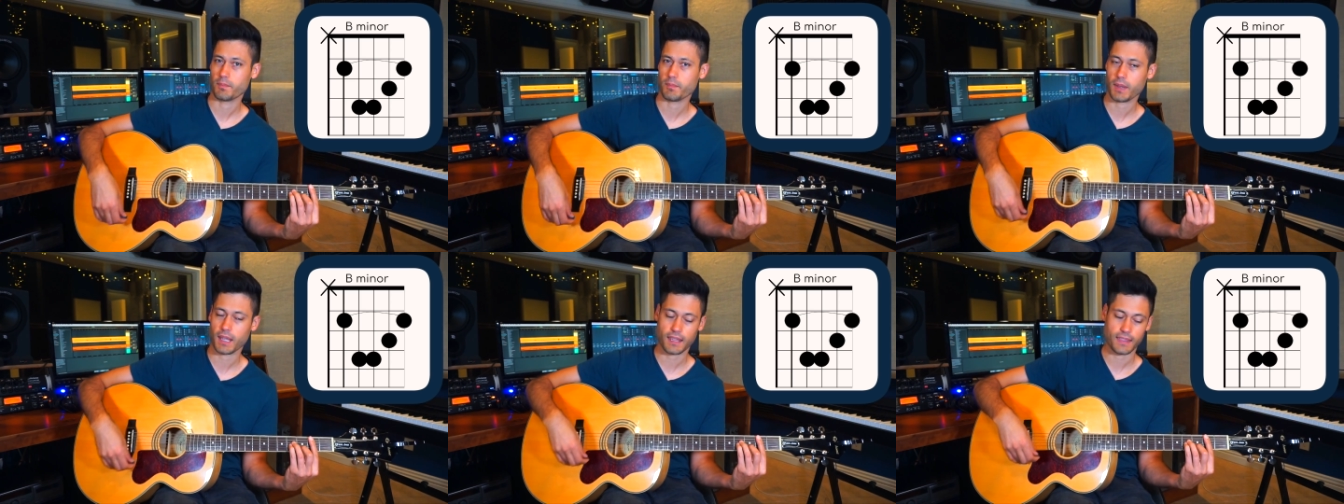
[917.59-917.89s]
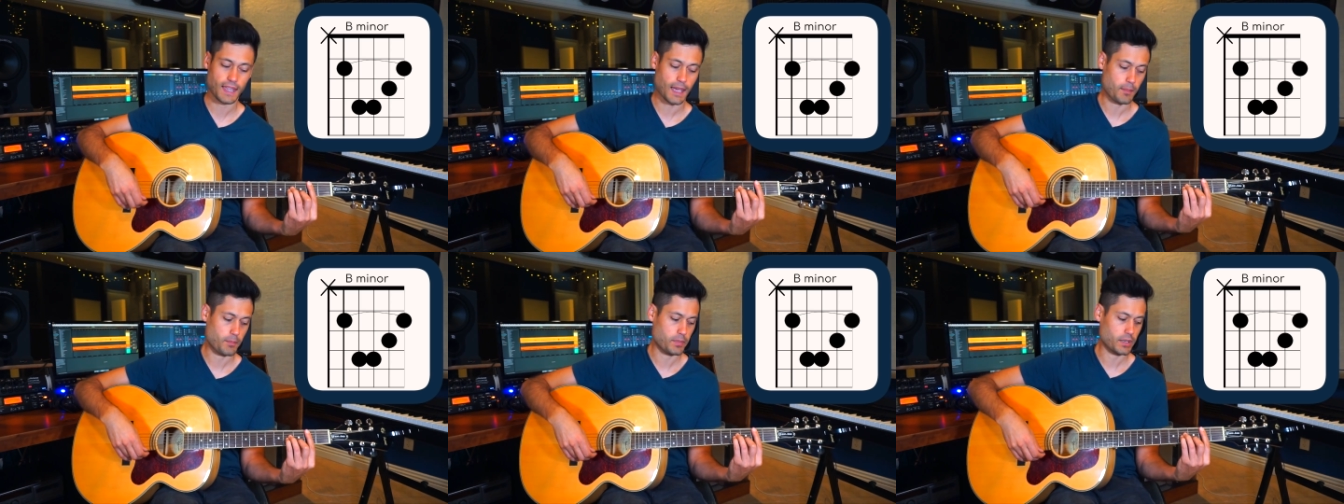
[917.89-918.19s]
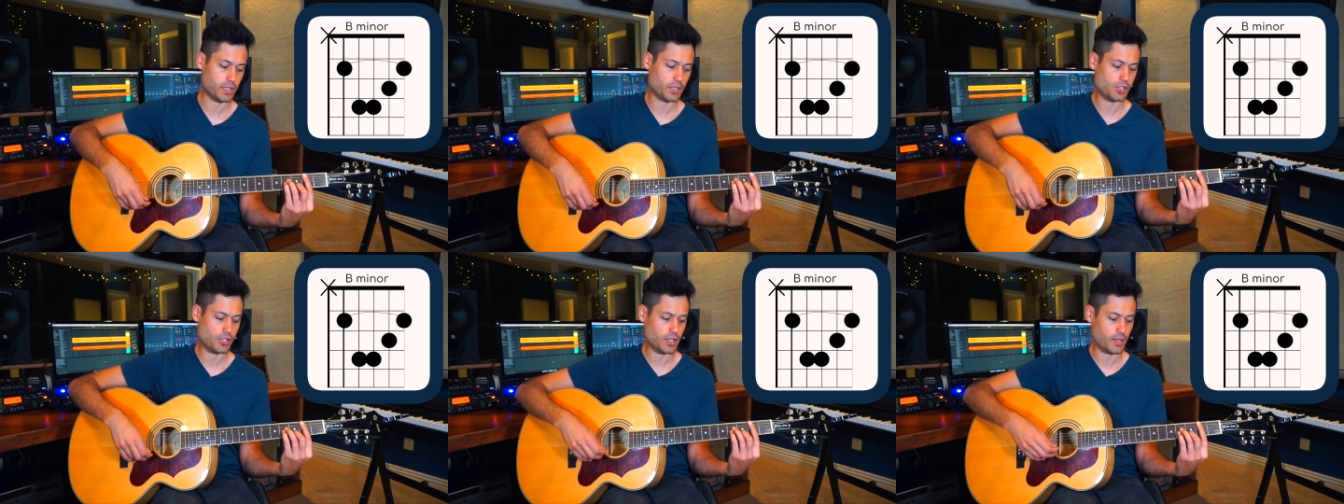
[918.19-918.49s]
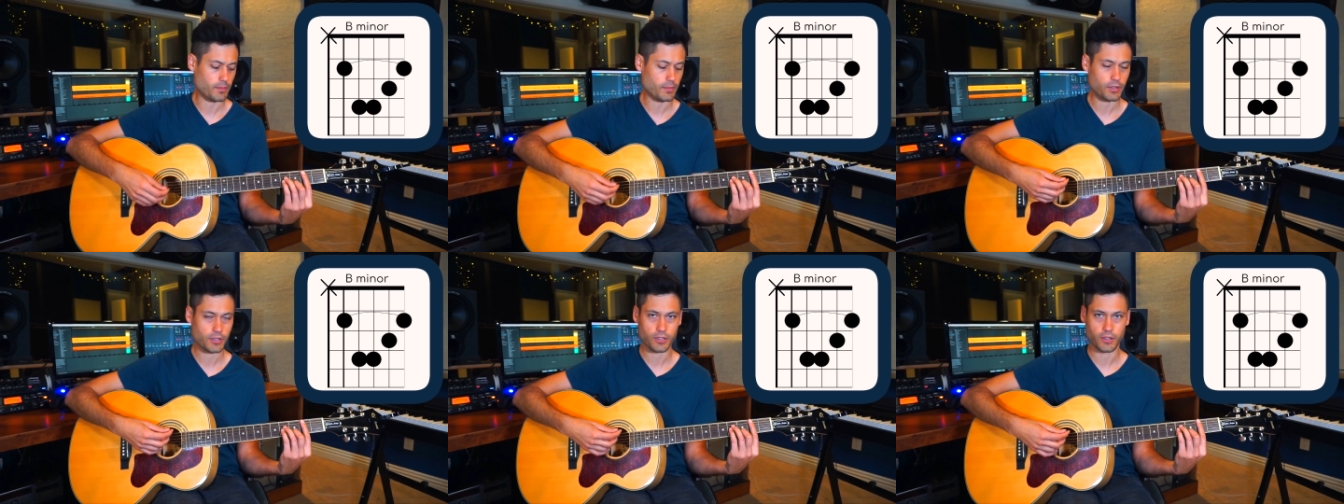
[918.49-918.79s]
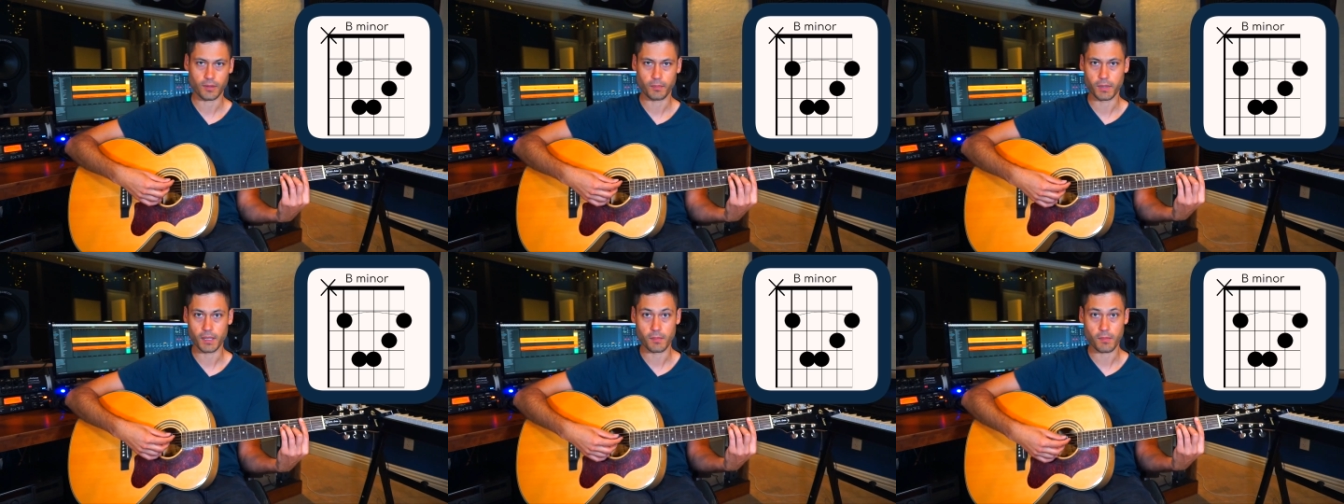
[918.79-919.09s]
make that big jump to
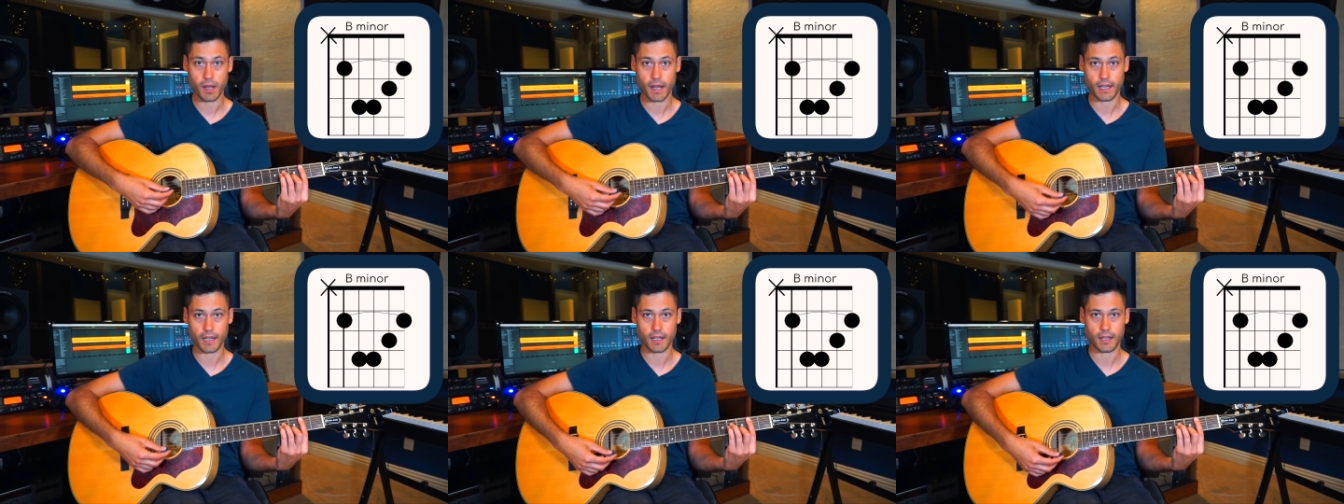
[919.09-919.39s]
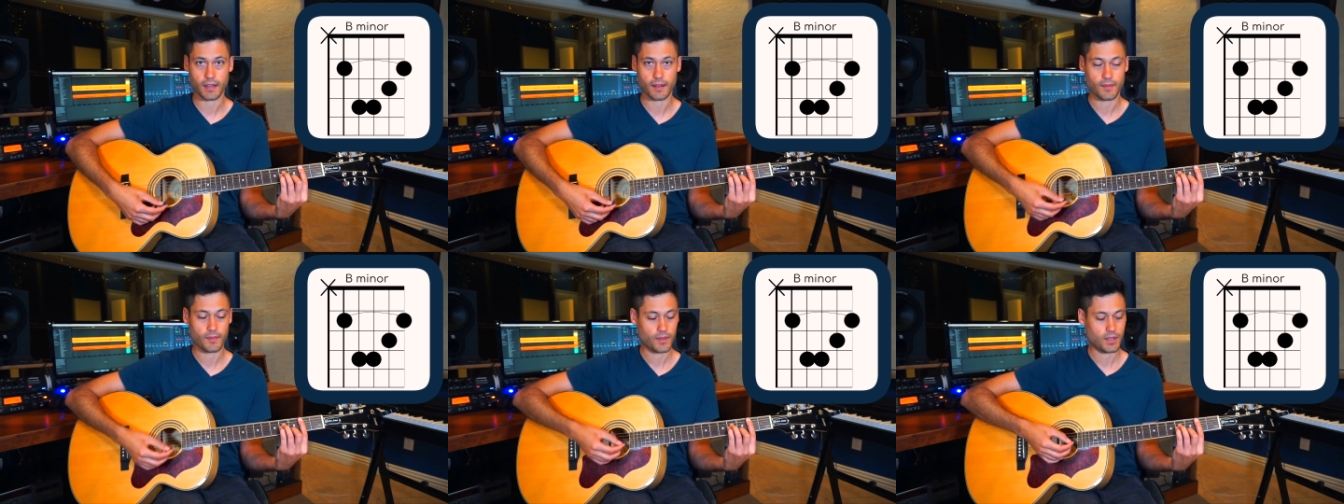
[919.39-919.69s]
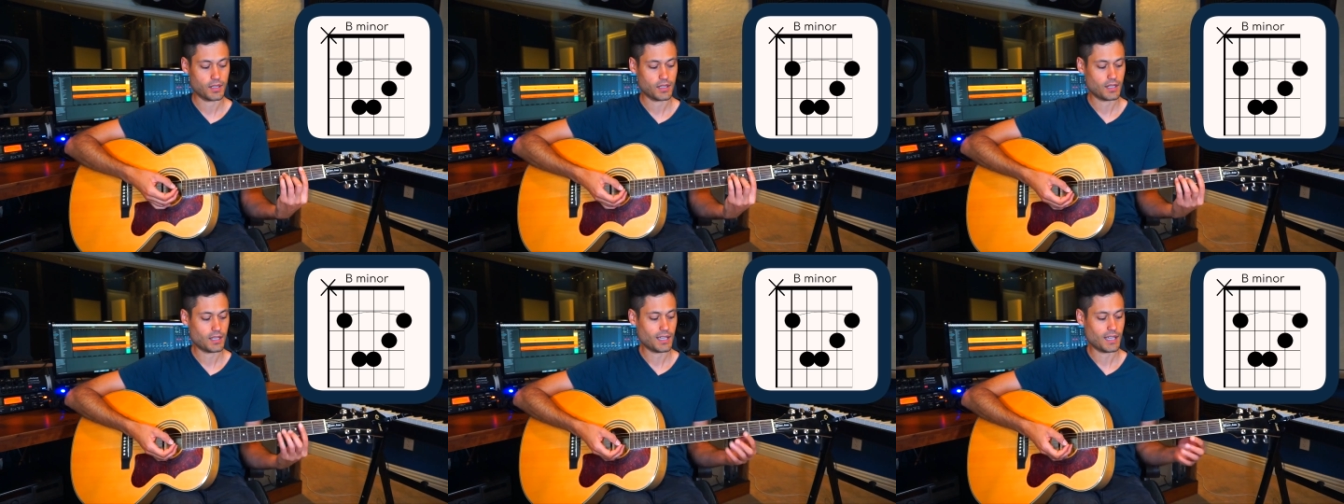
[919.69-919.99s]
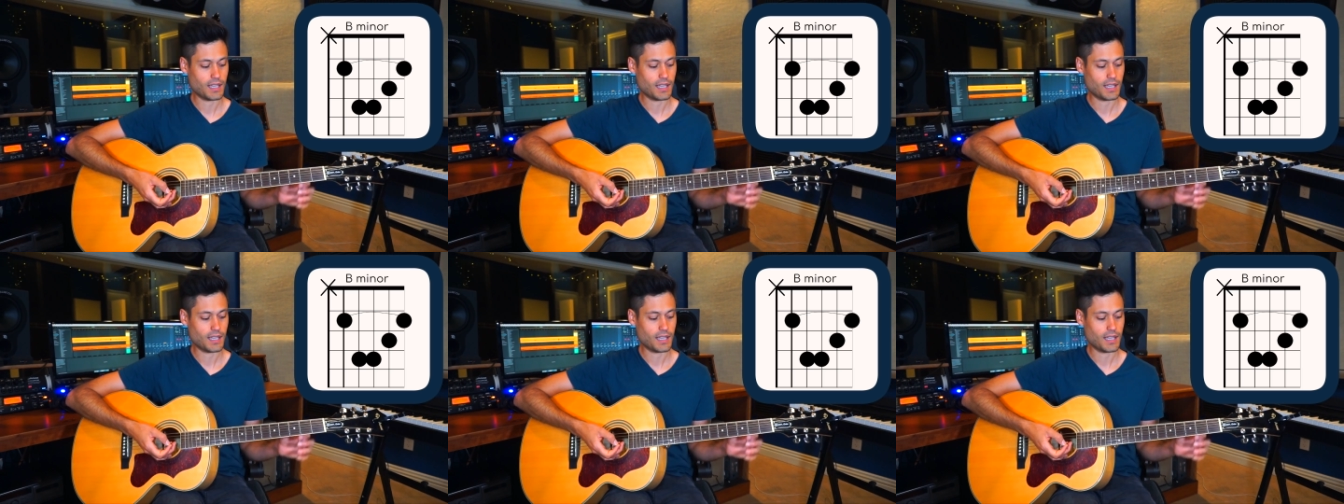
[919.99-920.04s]
the B minor.